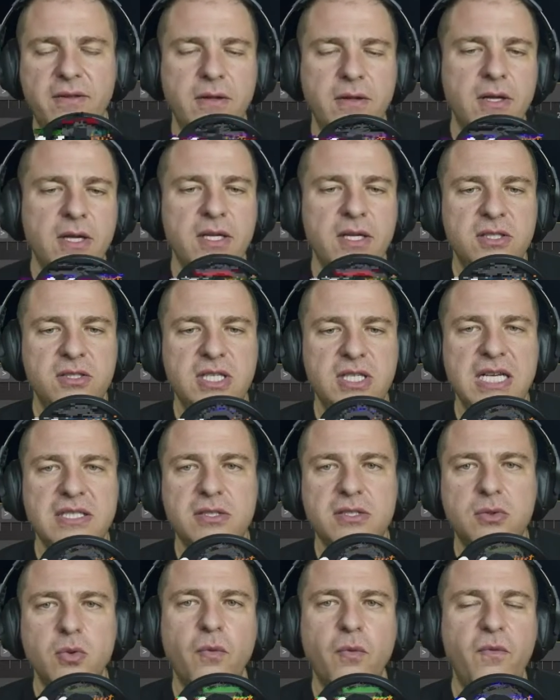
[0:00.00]
just to
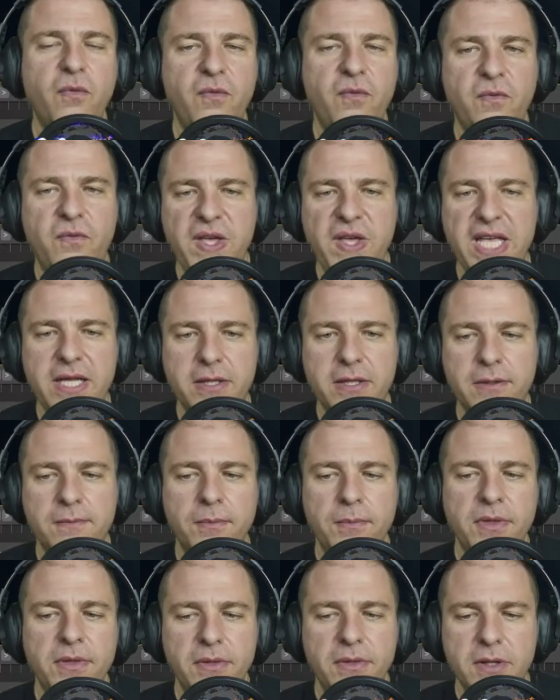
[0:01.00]
fill
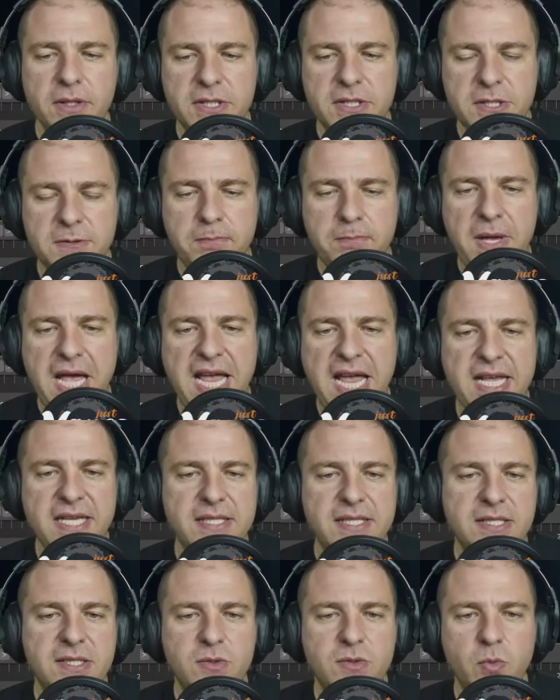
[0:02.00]
the space
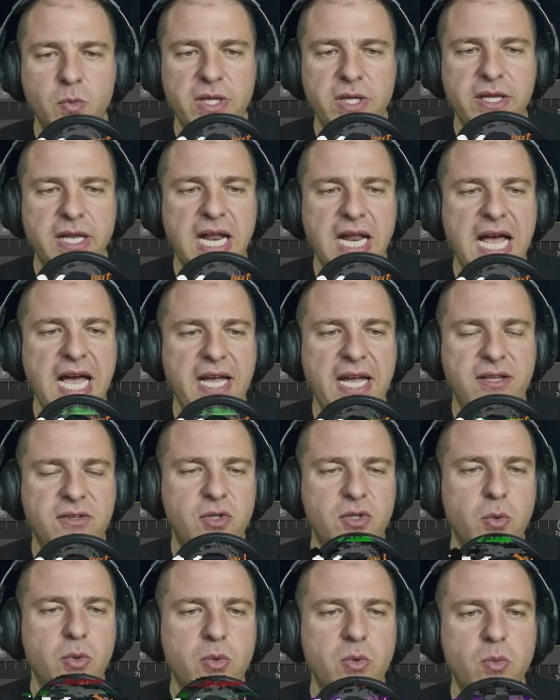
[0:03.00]
with light, so we
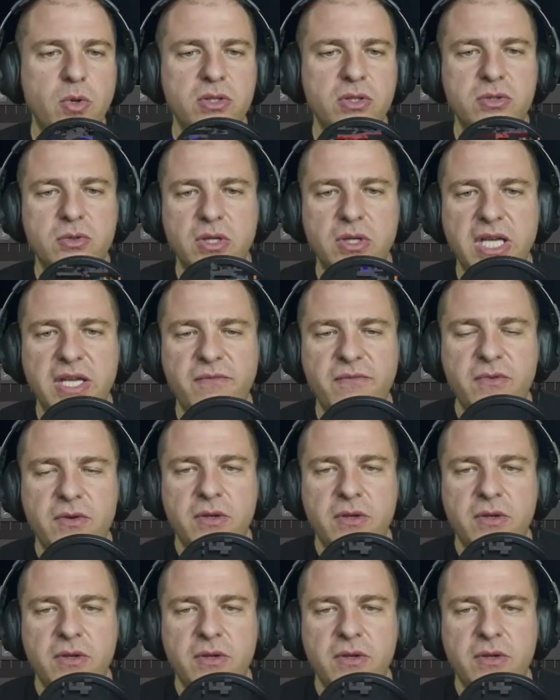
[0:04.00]
want to give